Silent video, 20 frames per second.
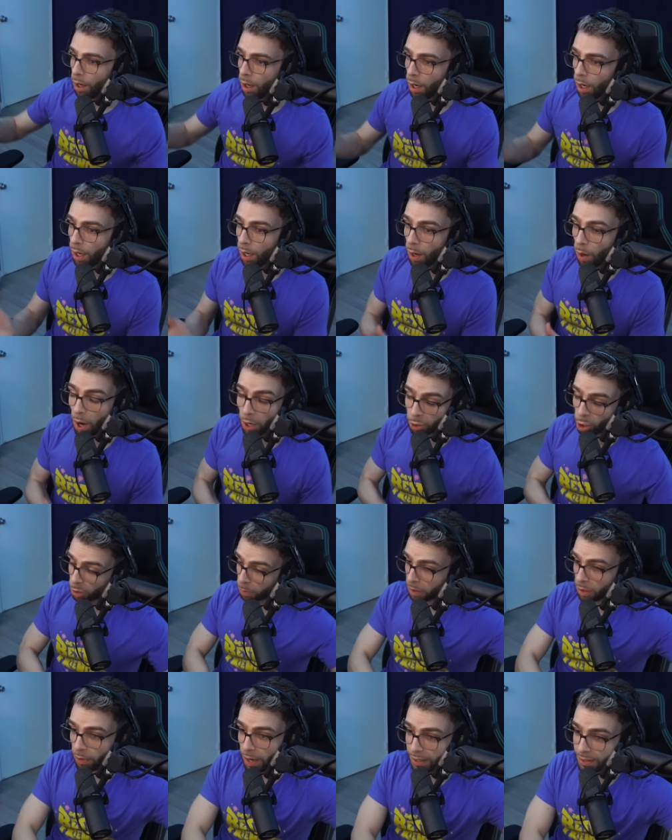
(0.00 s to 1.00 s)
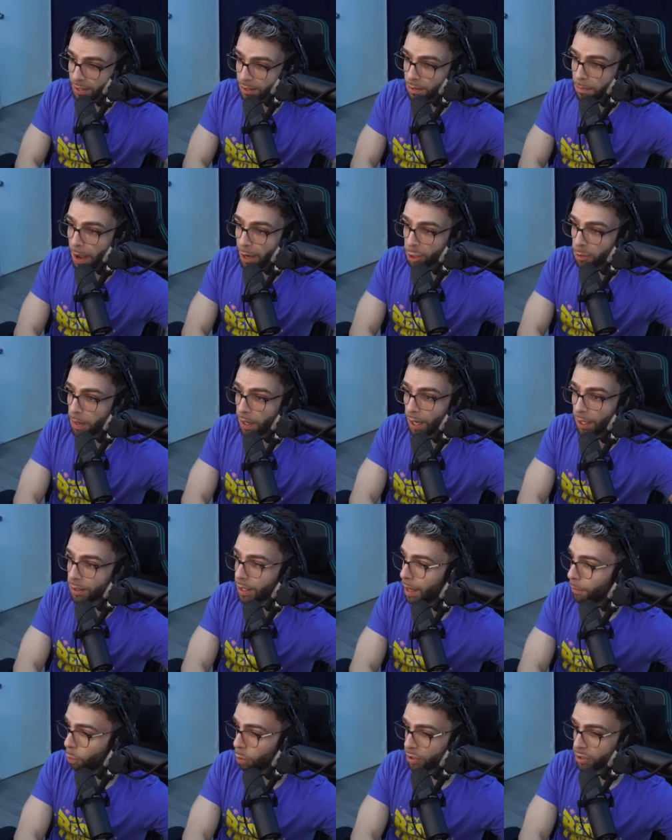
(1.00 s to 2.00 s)
Uh, I talked about the rank system actually making a
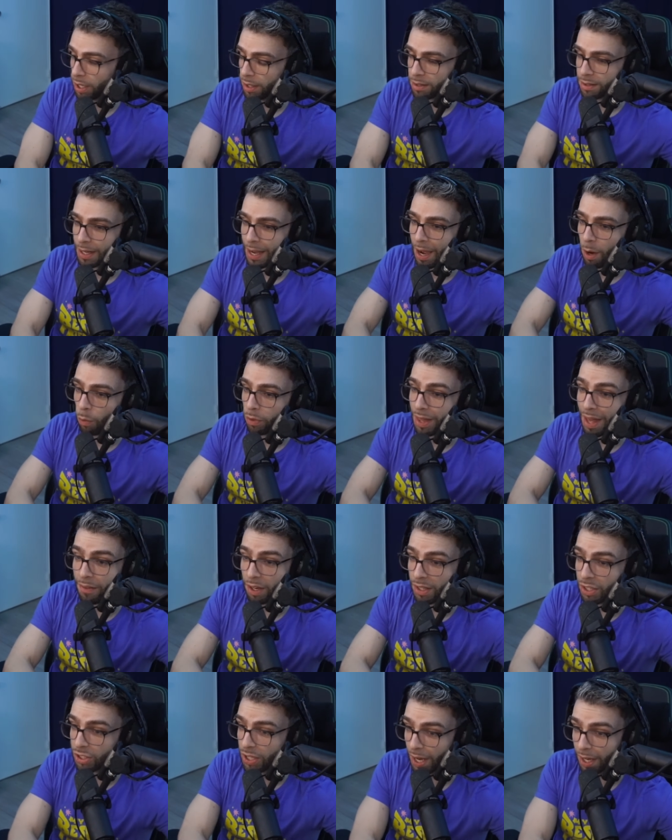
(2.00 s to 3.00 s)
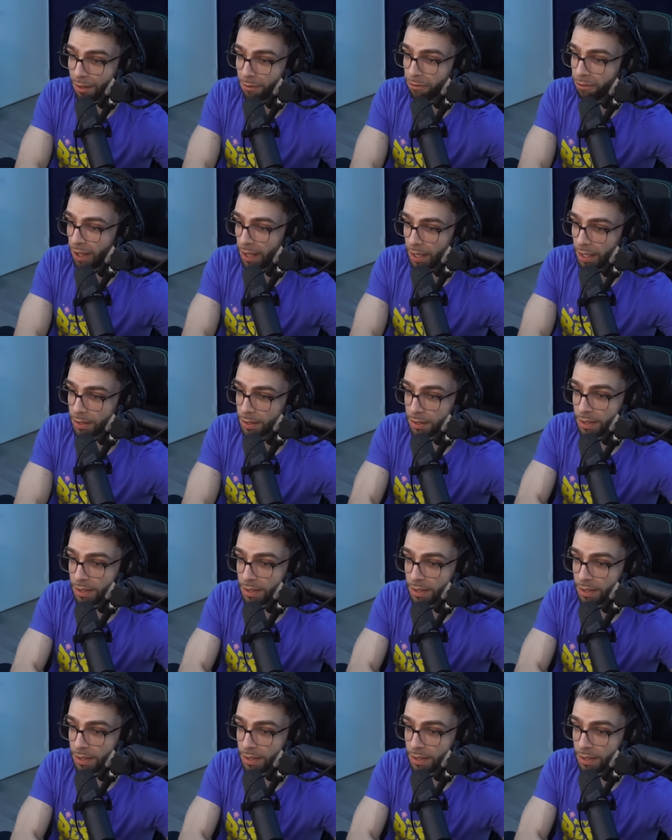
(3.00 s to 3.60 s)
lot more sense now with having a second phase,